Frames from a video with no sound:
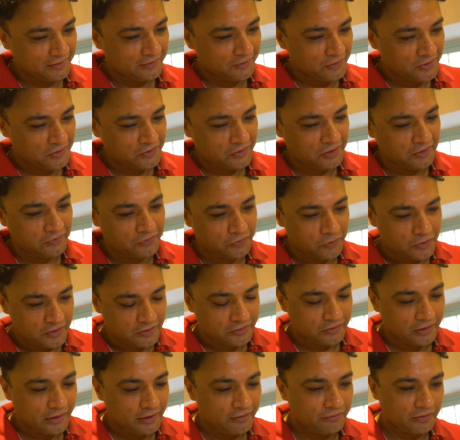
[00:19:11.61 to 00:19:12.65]
you know street food
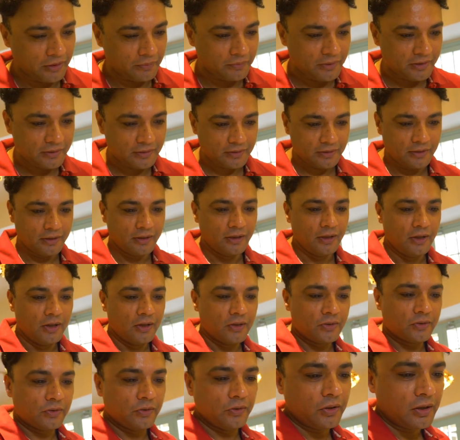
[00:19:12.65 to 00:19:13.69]
is really famous.
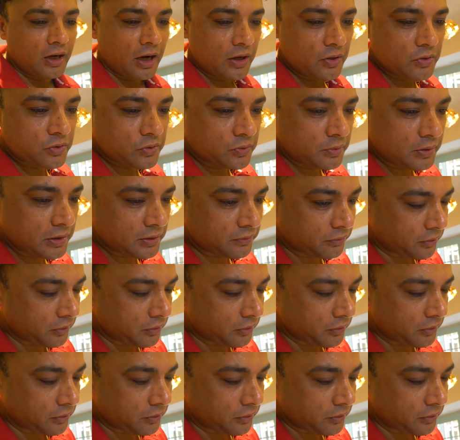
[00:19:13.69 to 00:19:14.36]
So you know Khow Suey